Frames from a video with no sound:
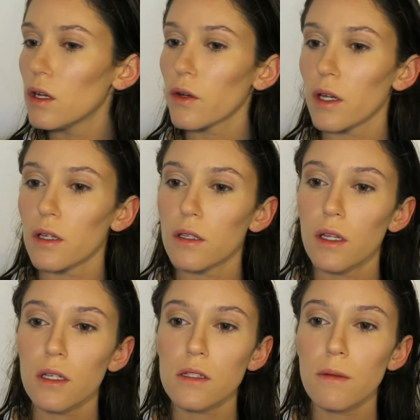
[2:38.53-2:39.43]
Okay,
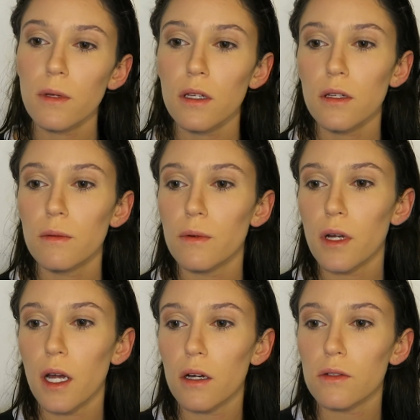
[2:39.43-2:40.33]
next I'm going to do
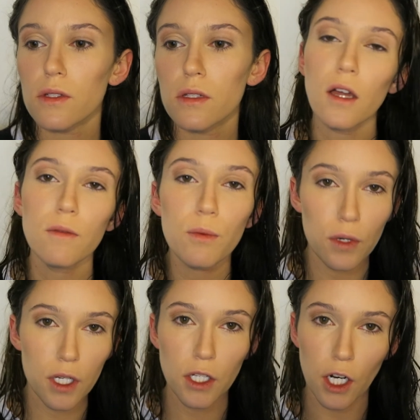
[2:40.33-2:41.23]
brows. I have
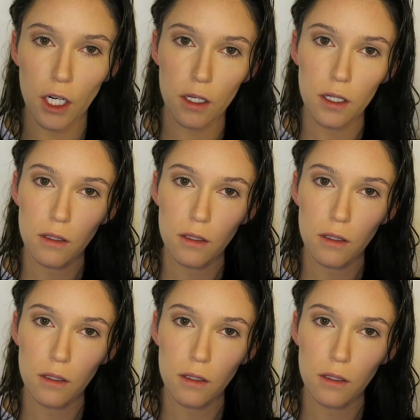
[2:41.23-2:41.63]
pretty dark